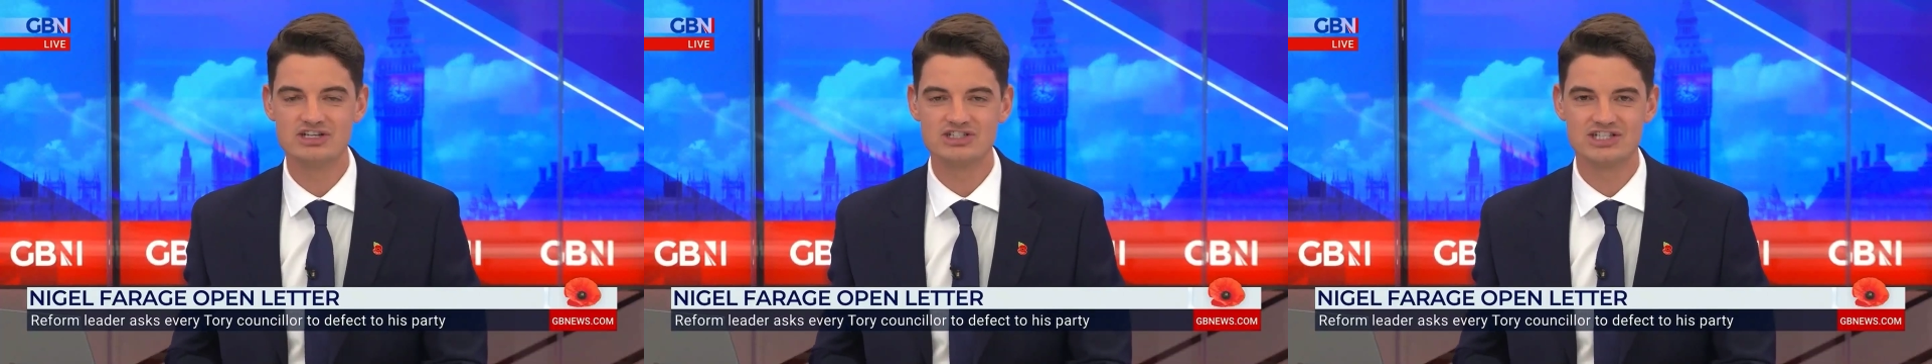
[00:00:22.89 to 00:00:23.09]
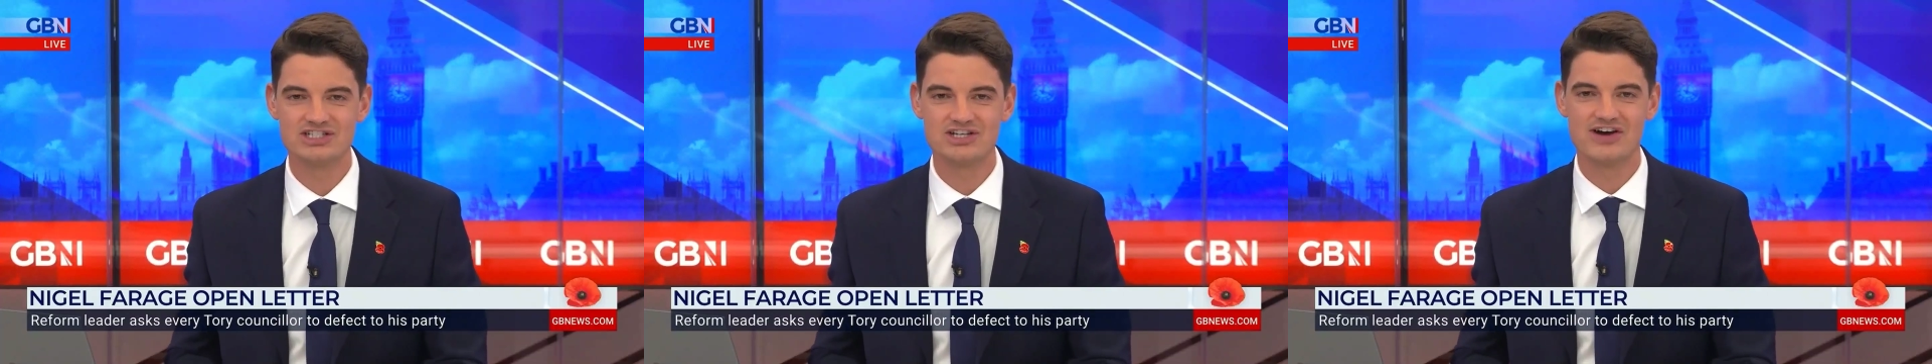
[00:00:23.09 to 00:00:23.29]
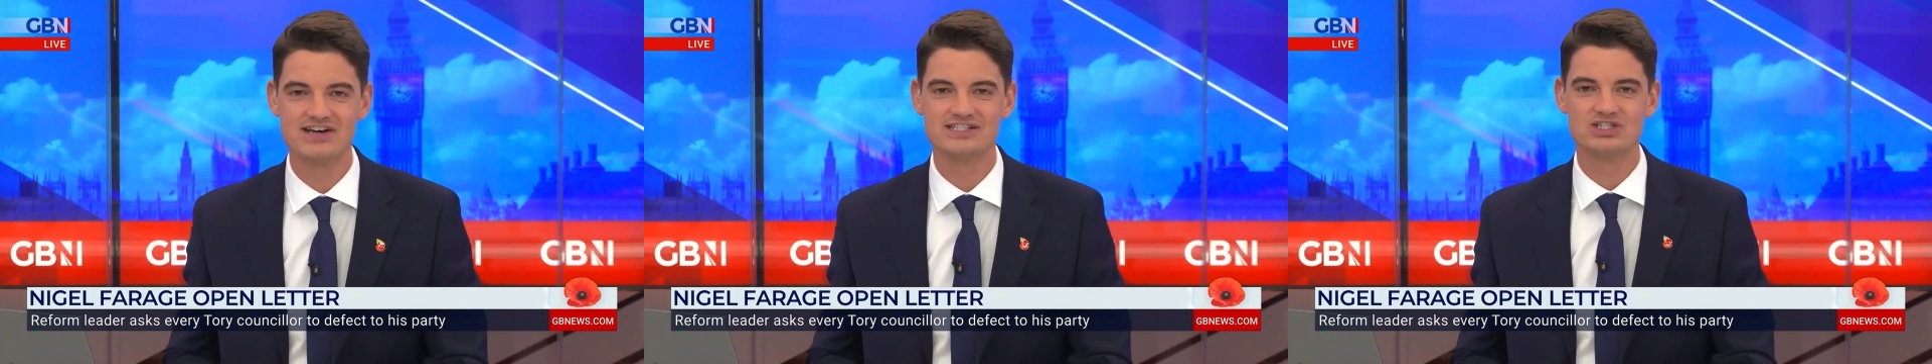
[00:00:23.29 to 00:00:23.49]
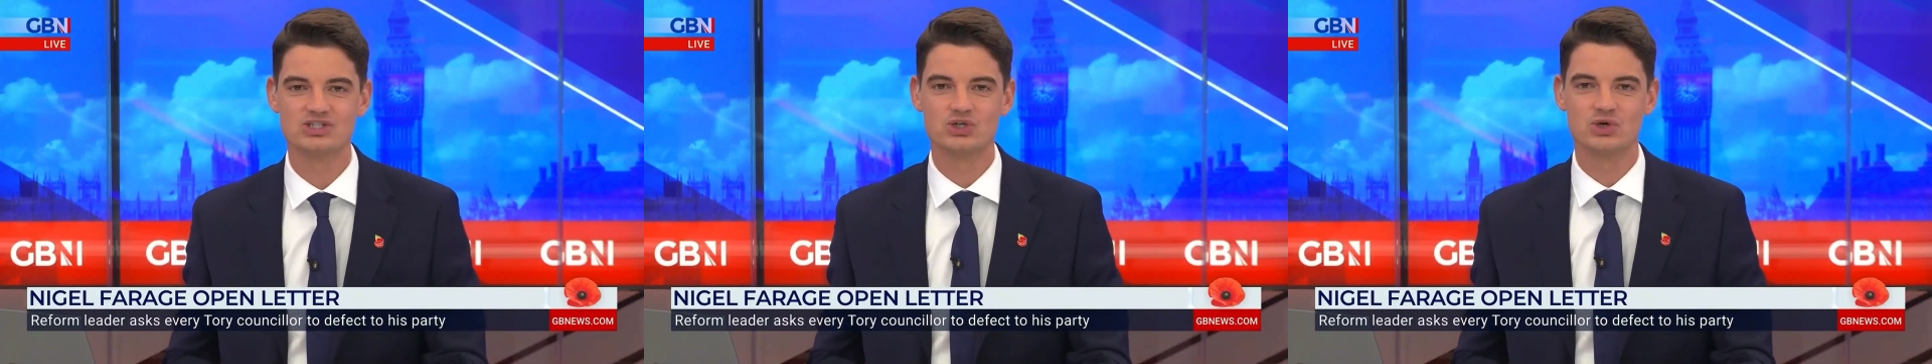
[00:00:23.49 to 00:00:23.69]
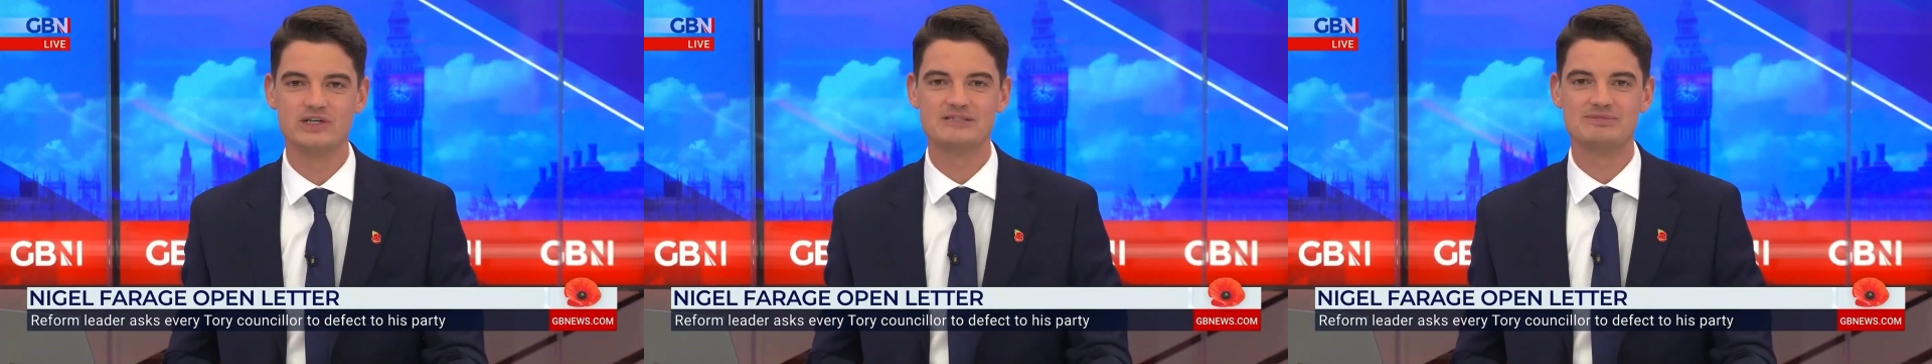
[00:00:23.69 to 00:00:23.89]
Richard Tice,
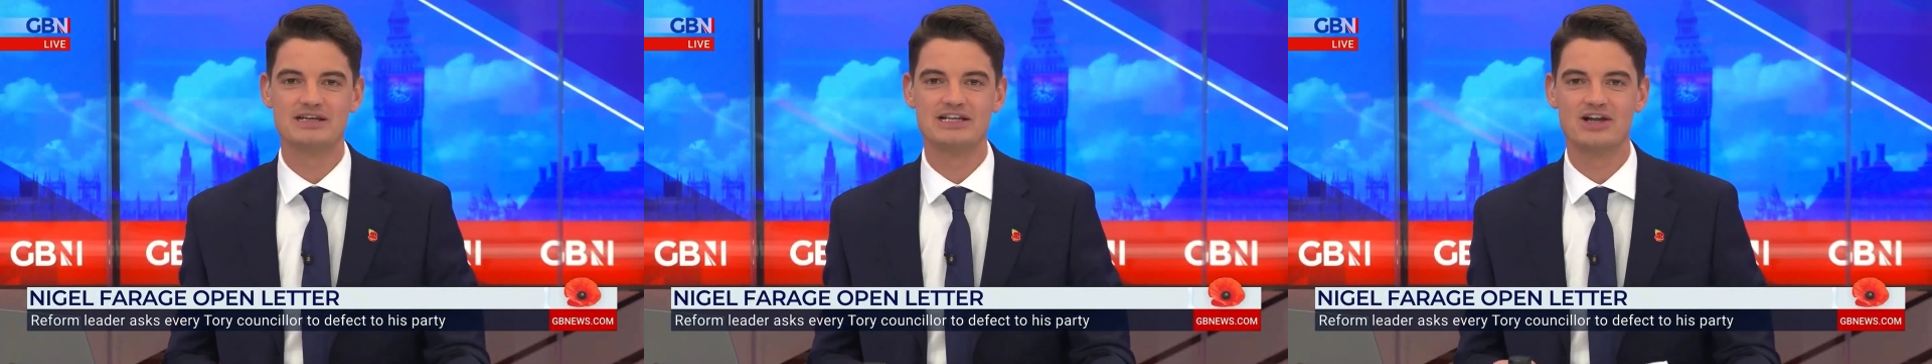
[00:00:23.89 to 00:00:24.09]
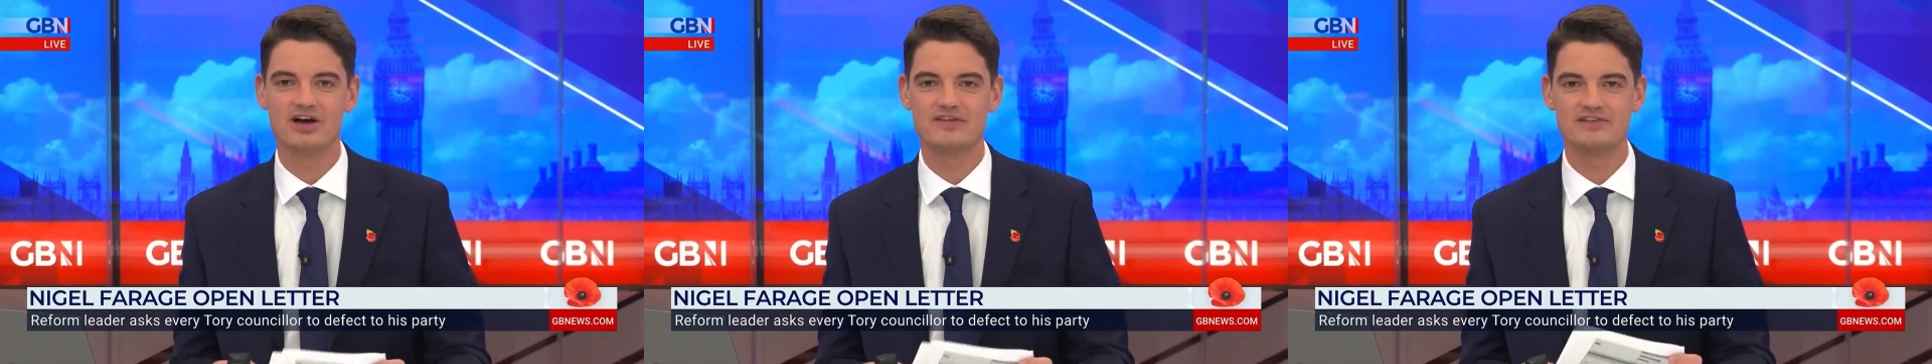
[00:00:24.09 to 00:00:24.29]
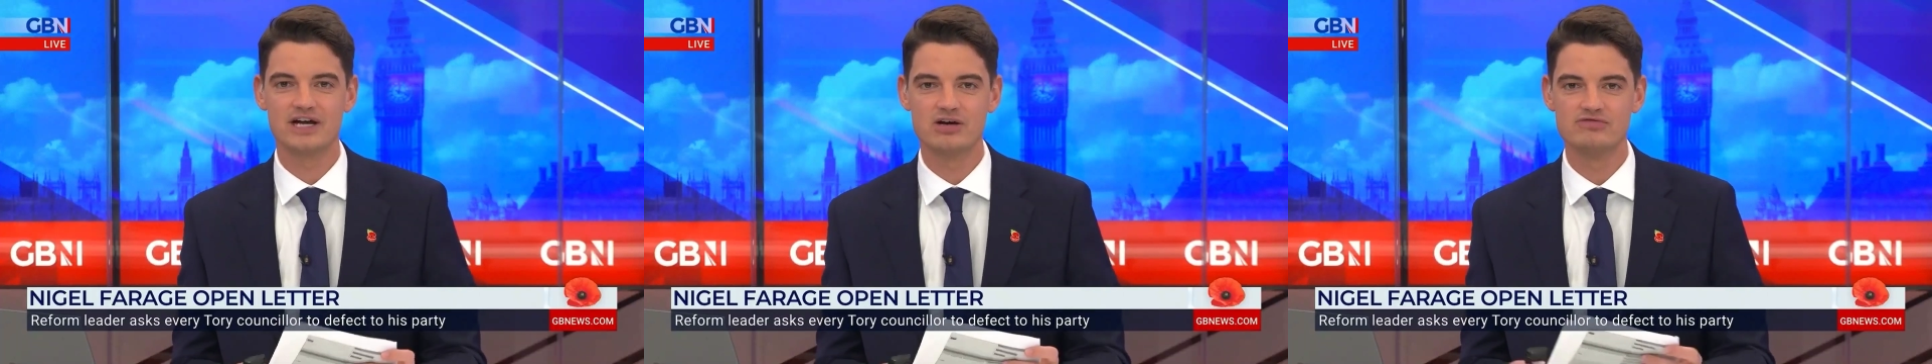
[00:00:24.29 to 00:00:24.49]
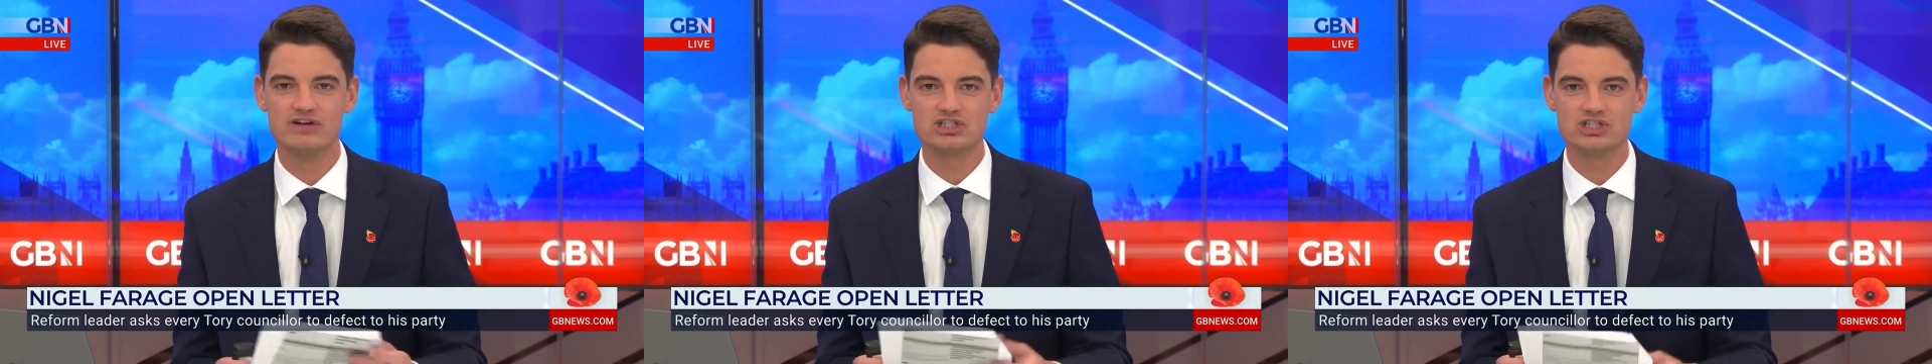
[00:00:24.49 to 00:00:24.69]
joins me live now.